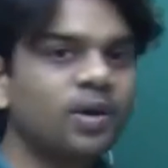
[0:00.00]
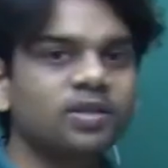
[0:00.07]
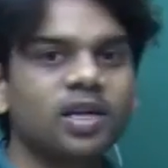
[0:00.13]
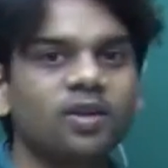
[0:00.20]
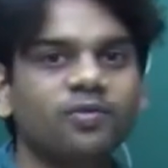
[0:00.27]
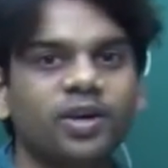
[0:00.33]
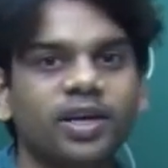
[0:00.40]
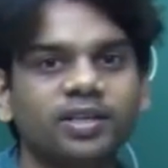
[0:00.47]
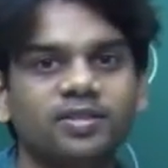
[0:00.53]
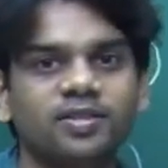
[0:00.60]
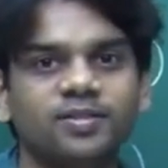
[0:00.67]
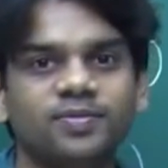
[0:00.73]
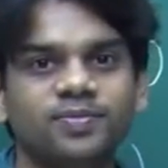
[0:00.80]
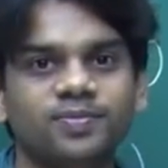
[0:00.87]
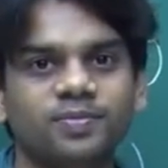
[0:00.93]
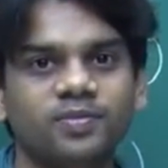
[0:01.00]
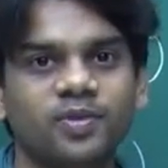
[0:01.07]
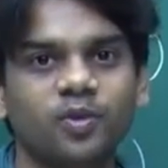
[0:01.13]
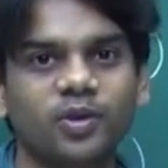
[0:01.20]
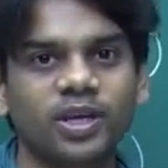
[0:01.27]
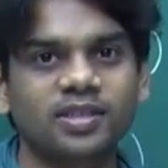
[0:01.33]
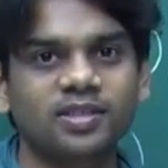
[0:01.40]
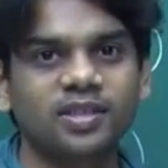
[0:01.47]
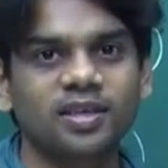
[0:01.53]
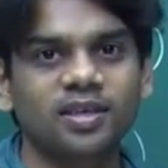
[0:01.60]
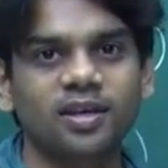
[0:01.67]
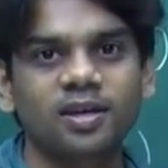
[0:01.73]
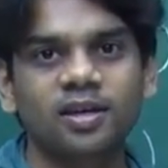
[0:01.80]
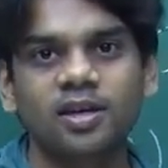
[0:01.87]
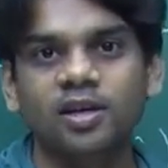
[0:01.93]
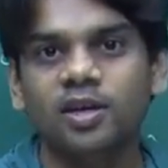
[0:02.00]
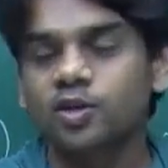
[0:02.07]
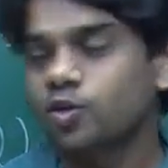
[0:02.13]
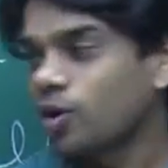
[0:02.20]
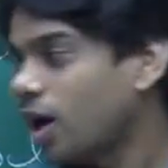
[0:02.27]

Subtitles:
plus alpha S. You can see here. So